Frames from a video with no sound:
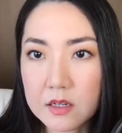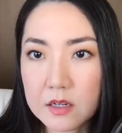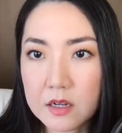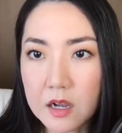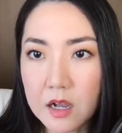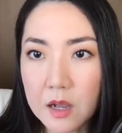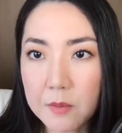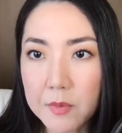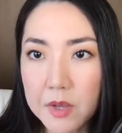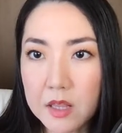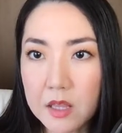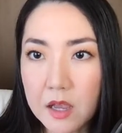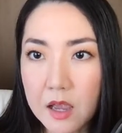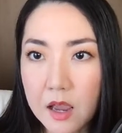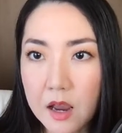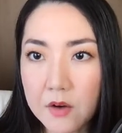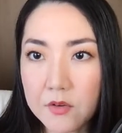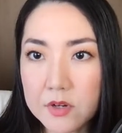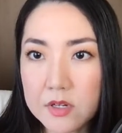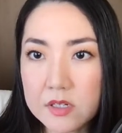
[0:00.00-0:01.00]
Kamala
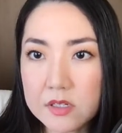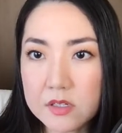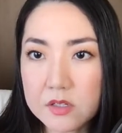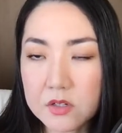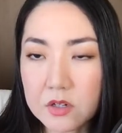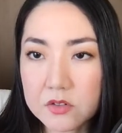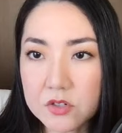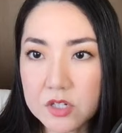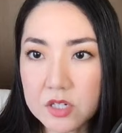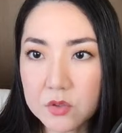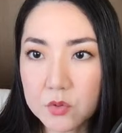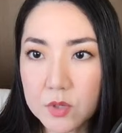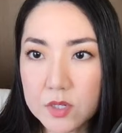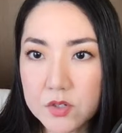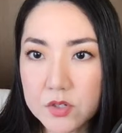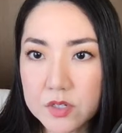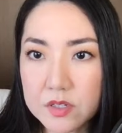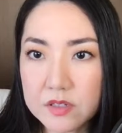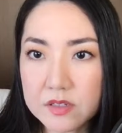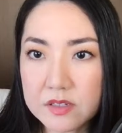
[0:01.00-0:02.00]
Harris dodged the
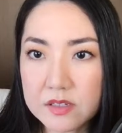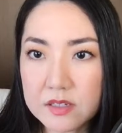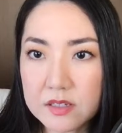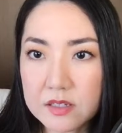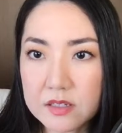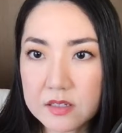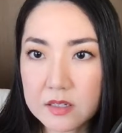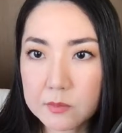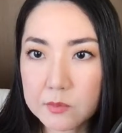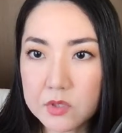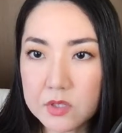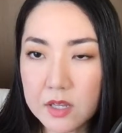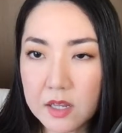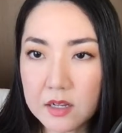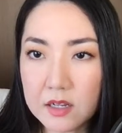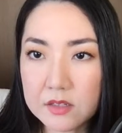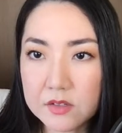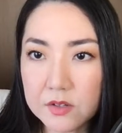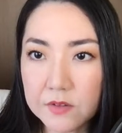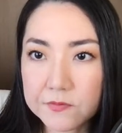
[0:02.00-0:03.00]
questions. Seems
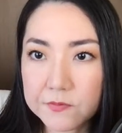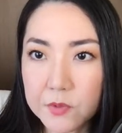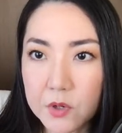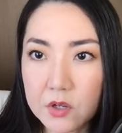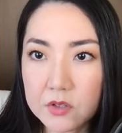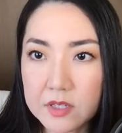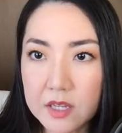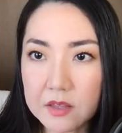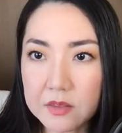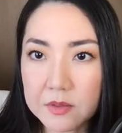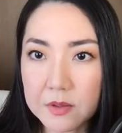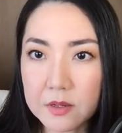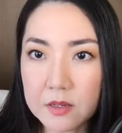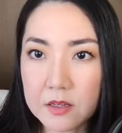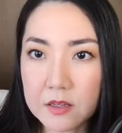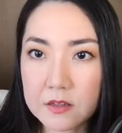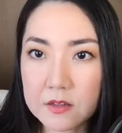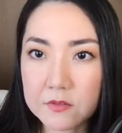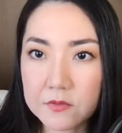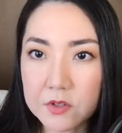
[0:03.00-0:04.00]
like a softball nothing
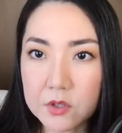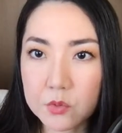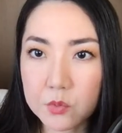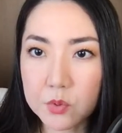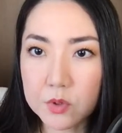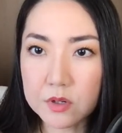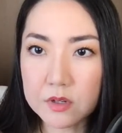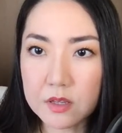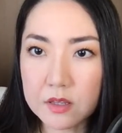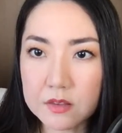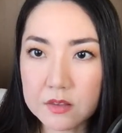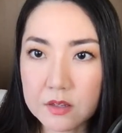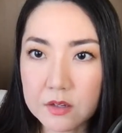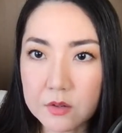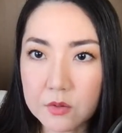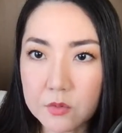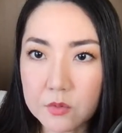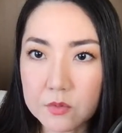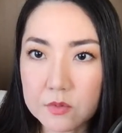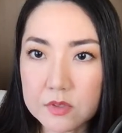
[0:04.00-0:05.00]
interview where
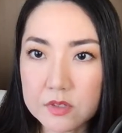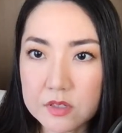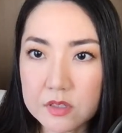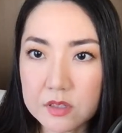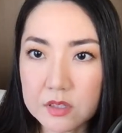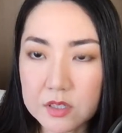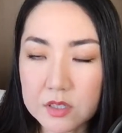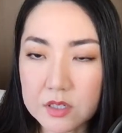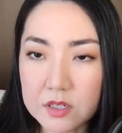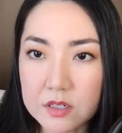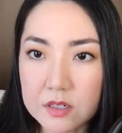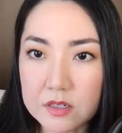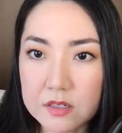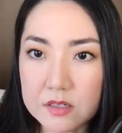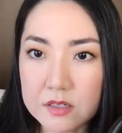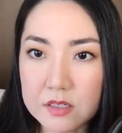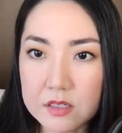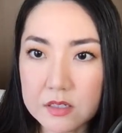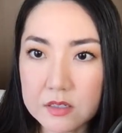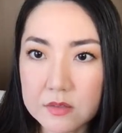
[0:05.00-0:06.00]
nothing was
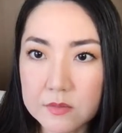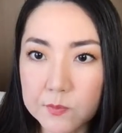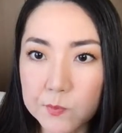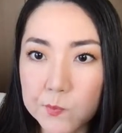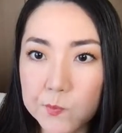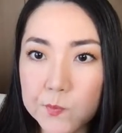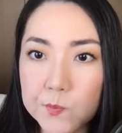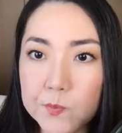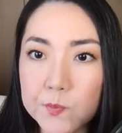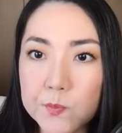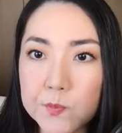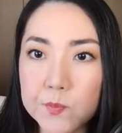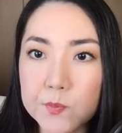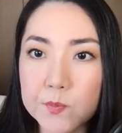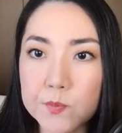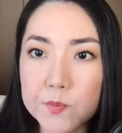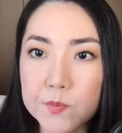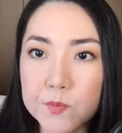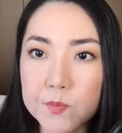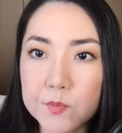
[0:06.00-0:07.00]
learned. Do